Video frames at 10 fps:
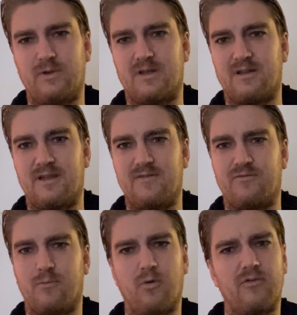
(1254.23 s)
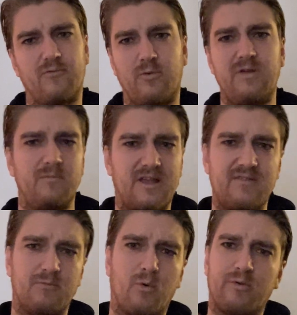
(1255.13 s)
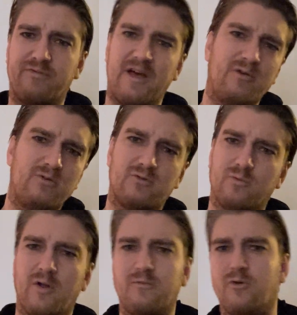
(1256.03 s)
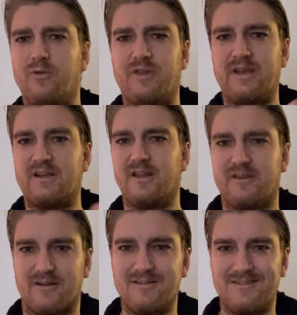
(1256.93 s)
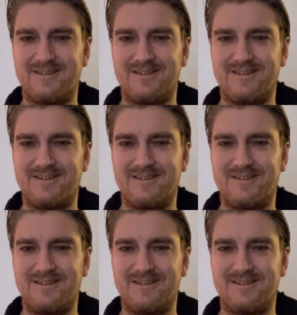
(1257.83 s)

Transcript: we give more value to one role than another.